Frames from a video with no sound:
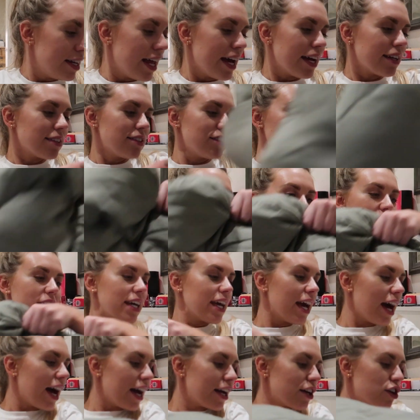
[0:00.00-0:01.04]
Next
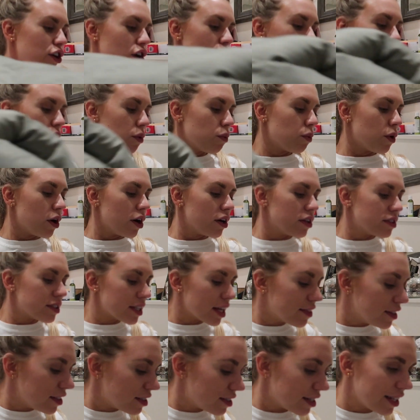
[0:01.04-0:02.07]
jacket I got was,
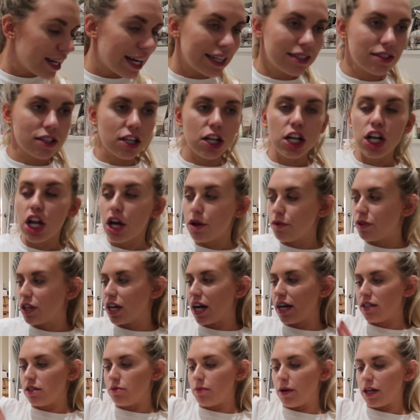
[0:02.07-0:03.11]
and this last clothing
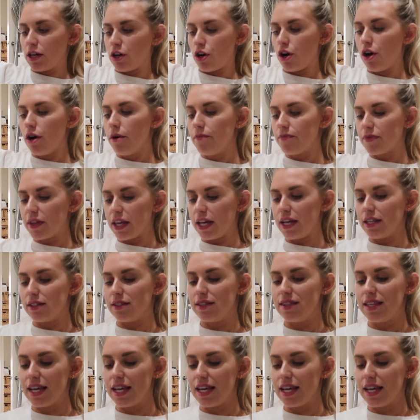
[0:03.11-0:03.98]
item I got, it's